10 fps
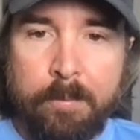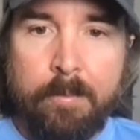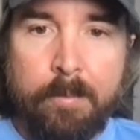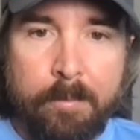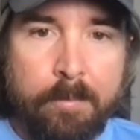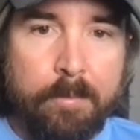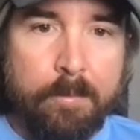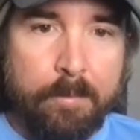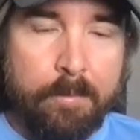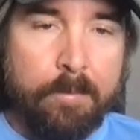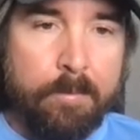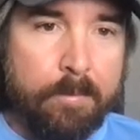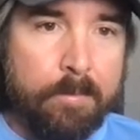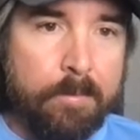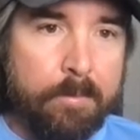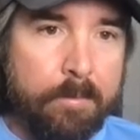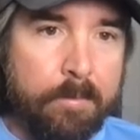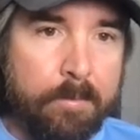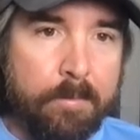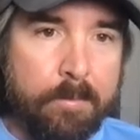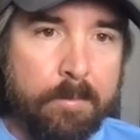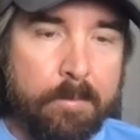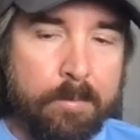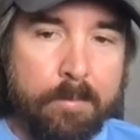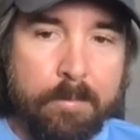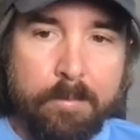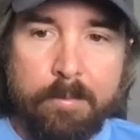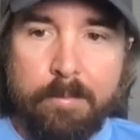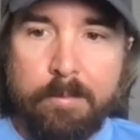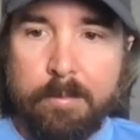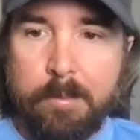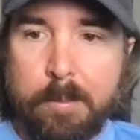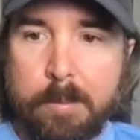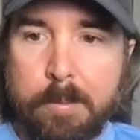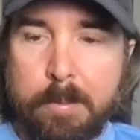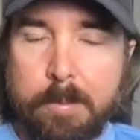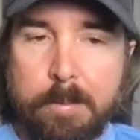(not speaking)